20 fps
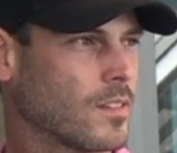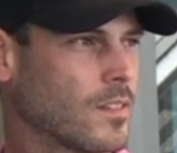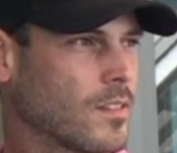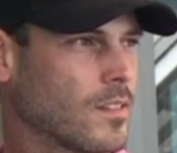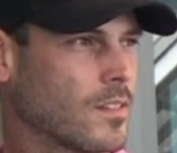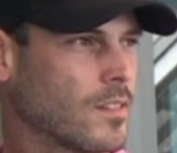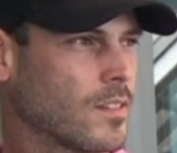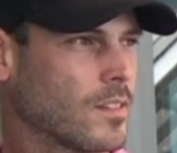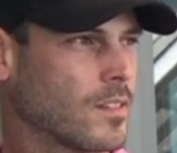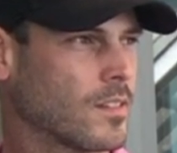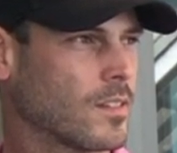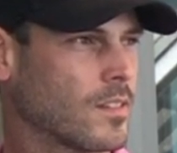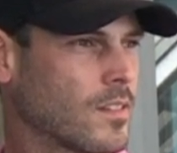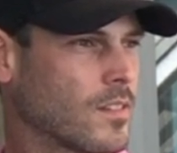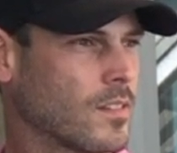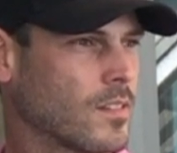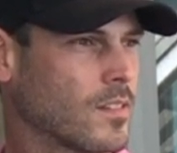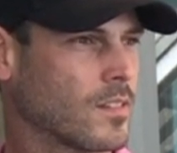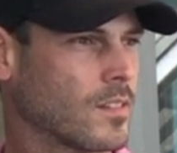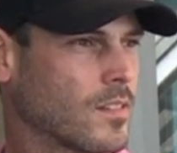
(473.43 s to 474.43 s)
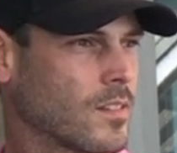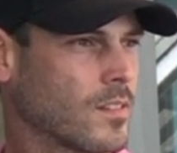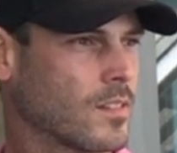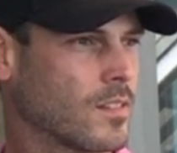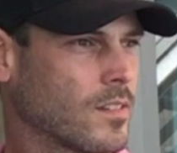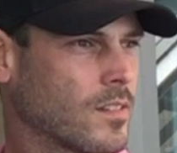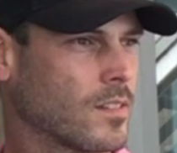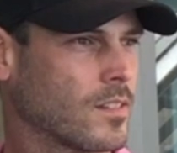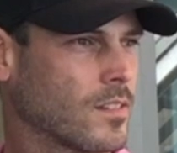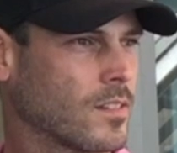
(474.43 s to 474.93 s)

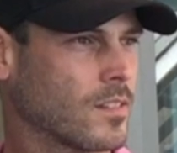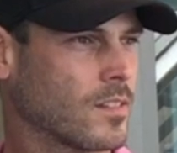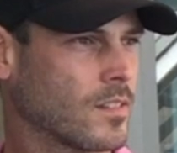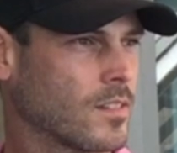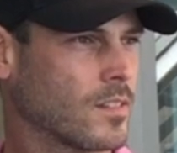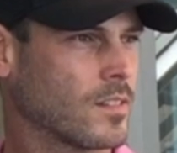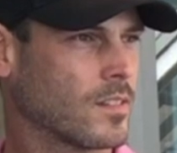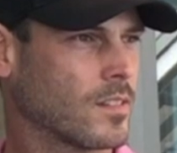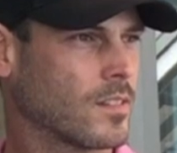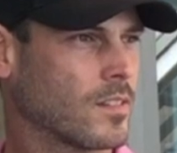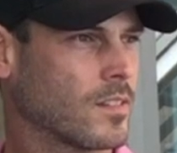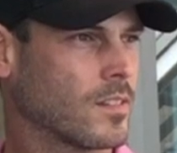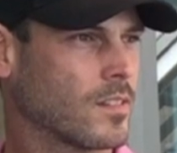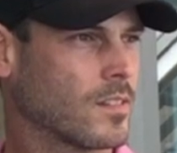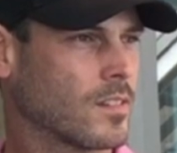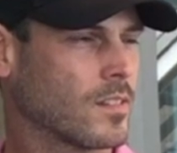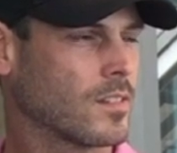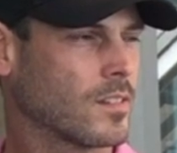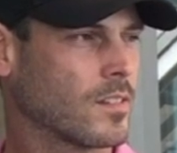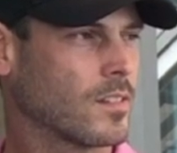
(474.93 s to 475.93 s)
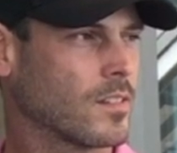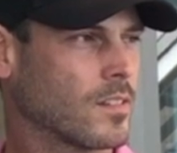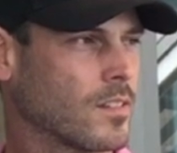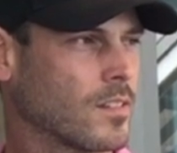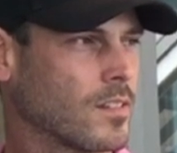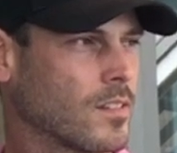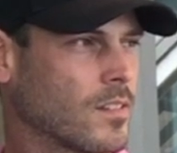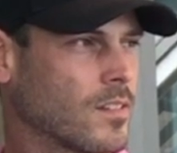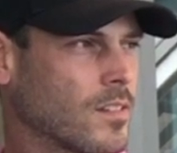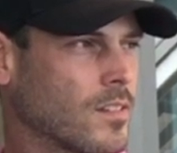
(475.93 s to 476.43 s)

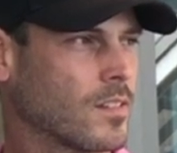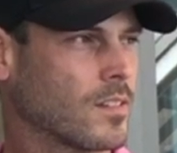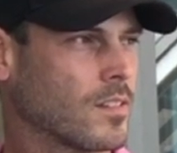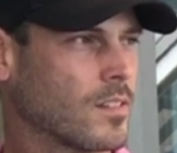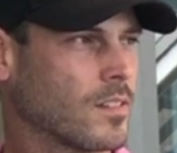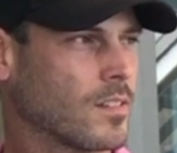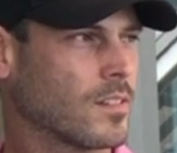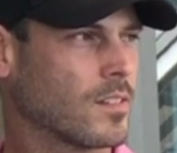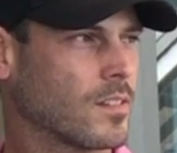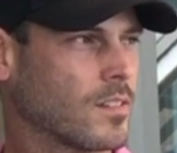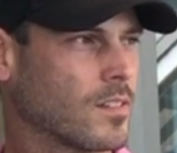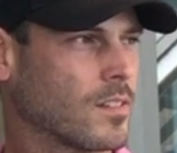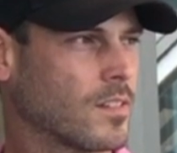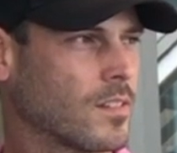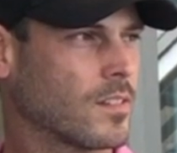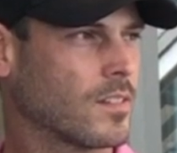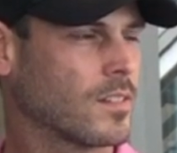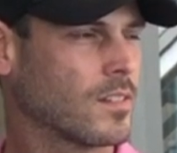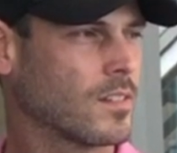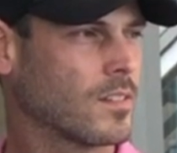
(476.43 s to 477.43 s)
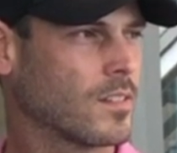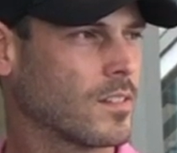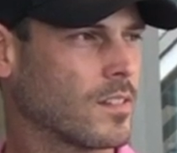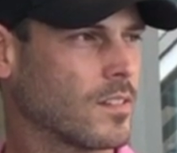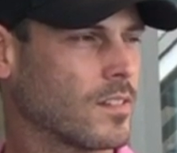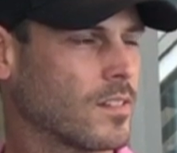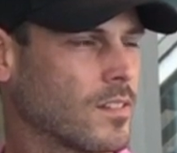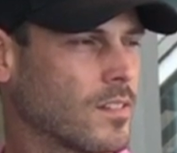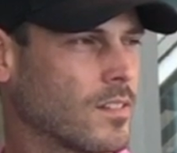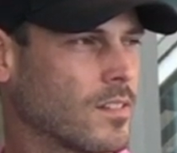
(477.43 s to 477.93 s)

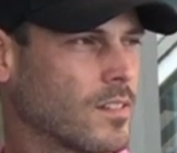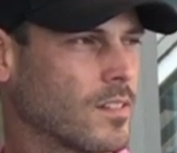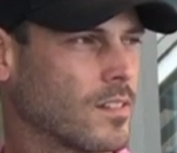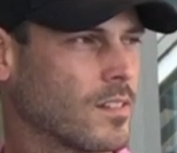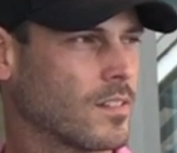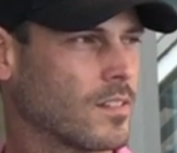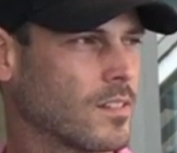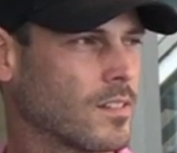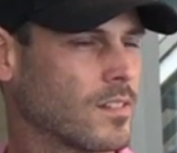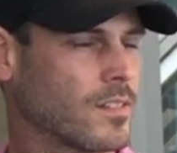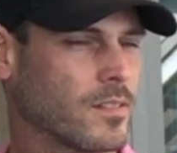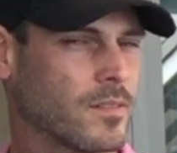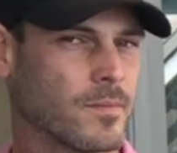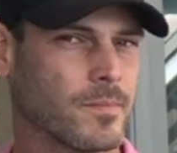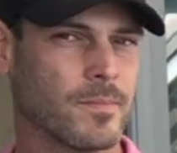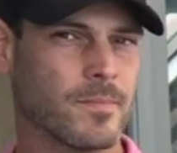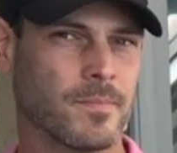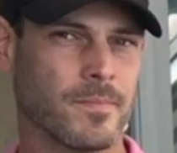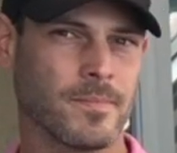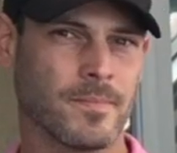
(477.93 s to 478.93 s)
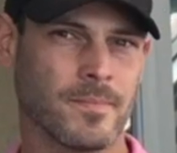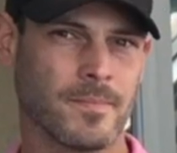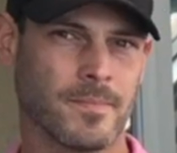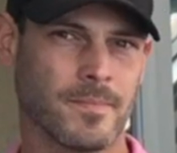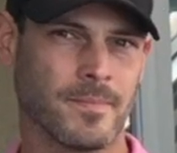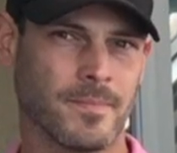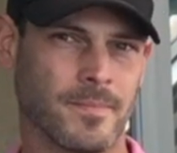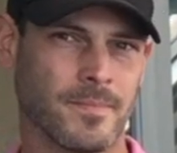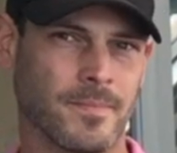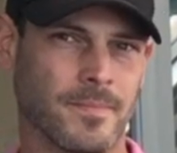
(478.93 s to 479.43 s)

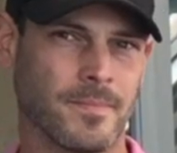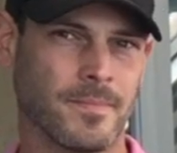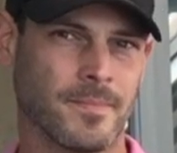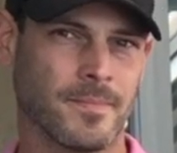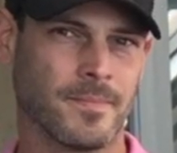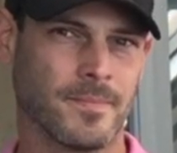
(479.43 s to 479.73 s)
(silent)